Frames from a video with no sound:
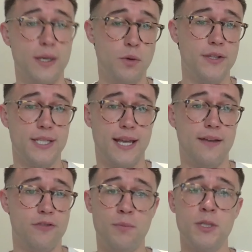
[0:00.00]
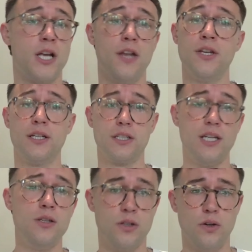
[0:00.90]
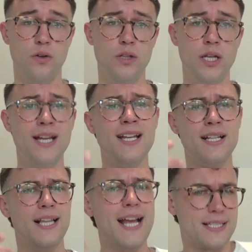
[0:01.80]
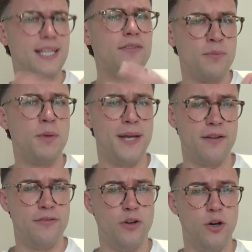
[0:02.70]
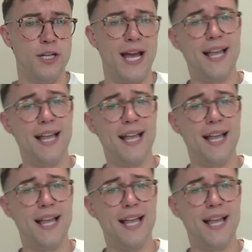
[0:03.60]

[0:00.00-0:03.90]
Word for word: They want to hear from us on Google. Let's give them a bit of fun.